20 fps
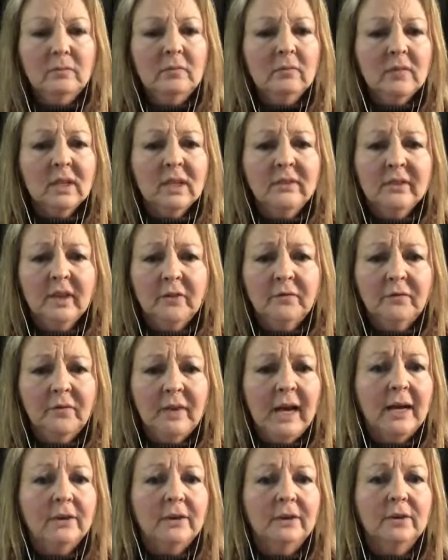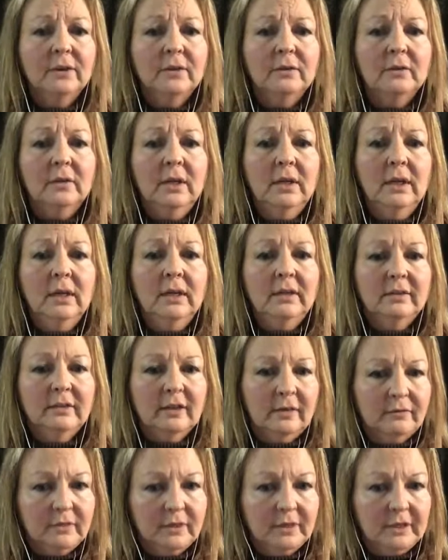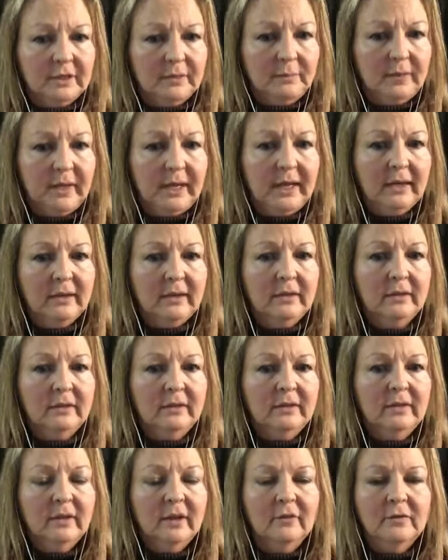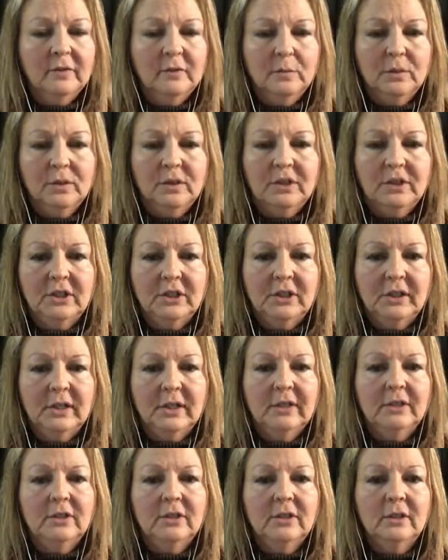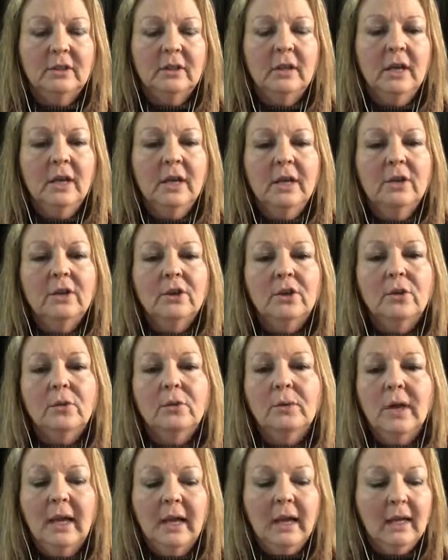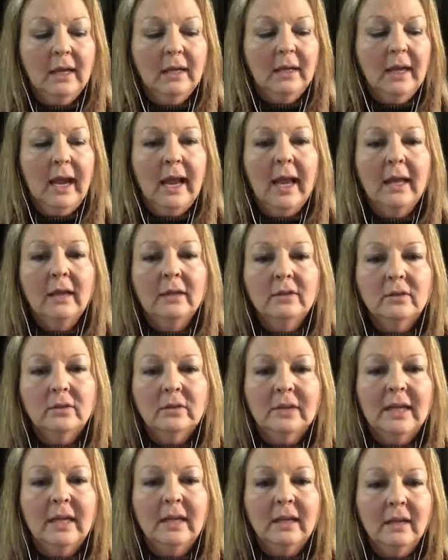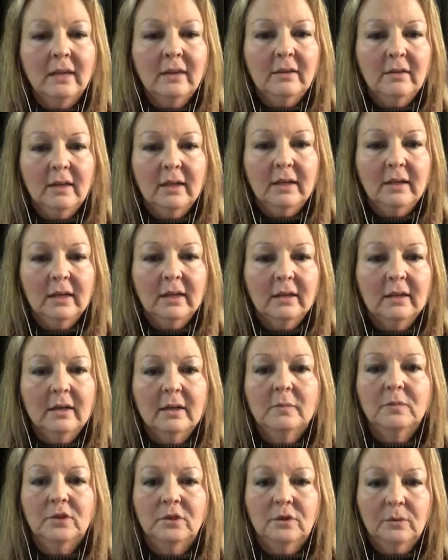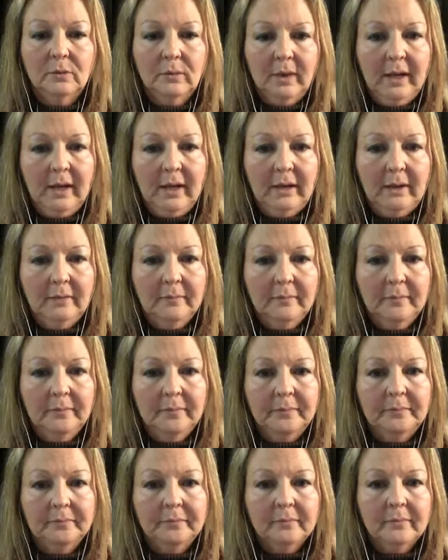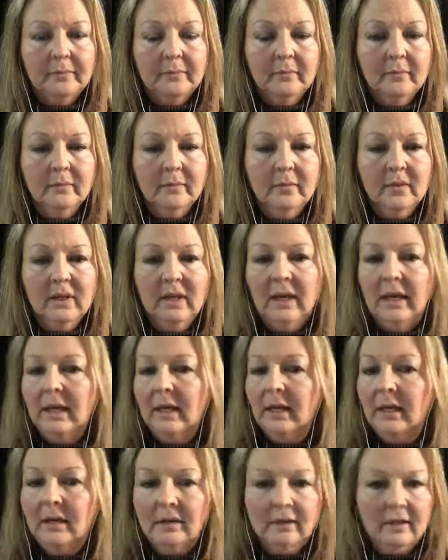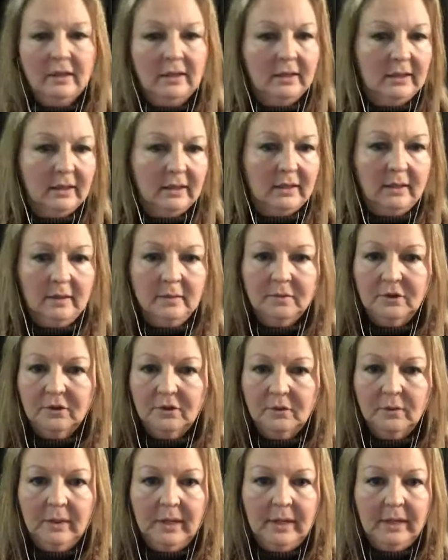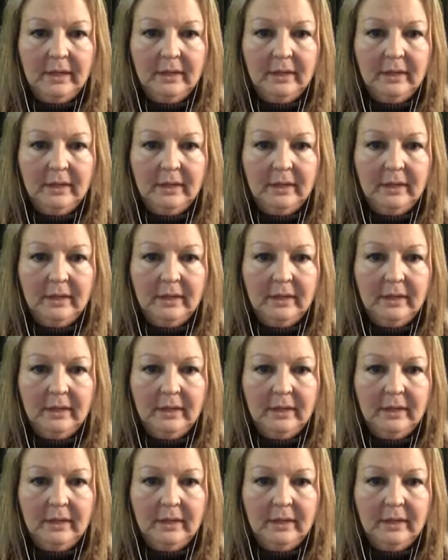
self value, self respect, self appreciation, you can handle anything that comes your way. Anything that comes your way.